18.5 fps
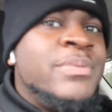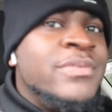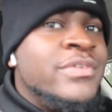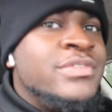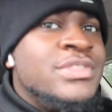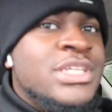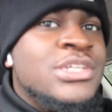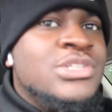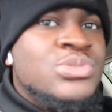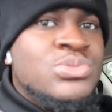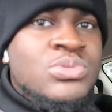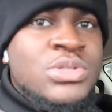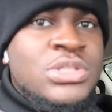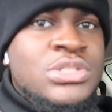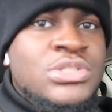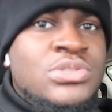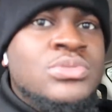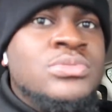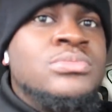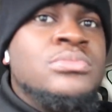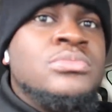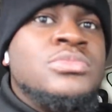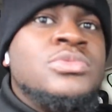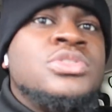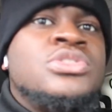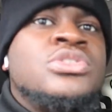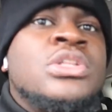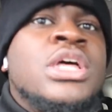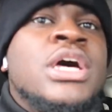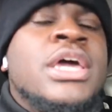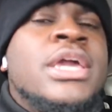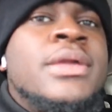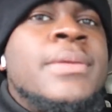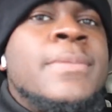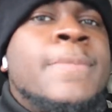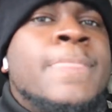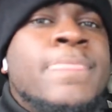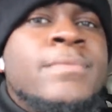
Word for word: of everything else yeah. we want to do. So and, like, and